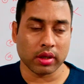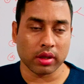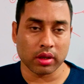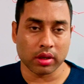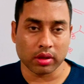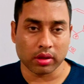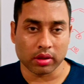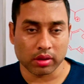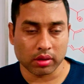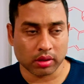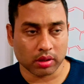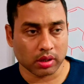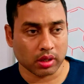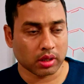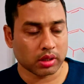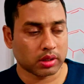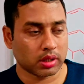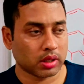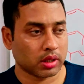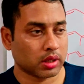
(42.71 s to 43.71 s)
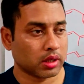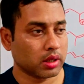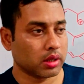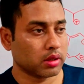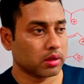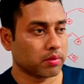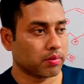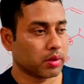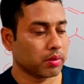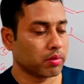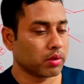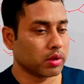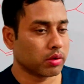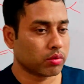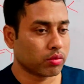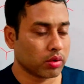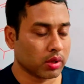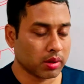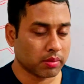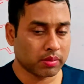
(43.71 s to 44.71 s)
I think in February
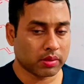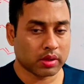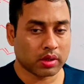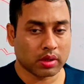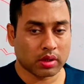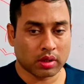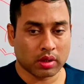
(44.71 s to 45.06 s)
12th.